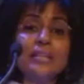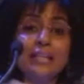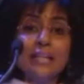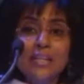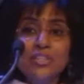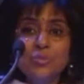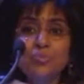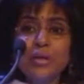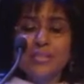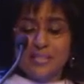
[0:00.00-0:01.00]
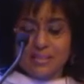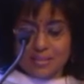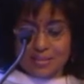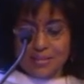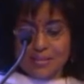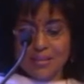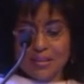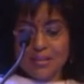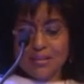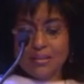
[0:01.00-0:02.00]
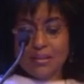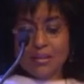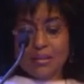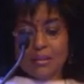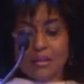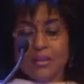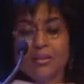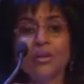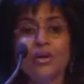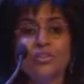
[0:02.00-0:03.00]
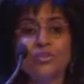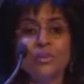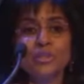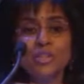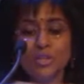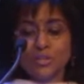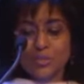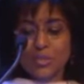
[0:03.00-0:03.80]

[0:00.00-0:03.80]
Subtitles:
delegation present. The Honourable Dr.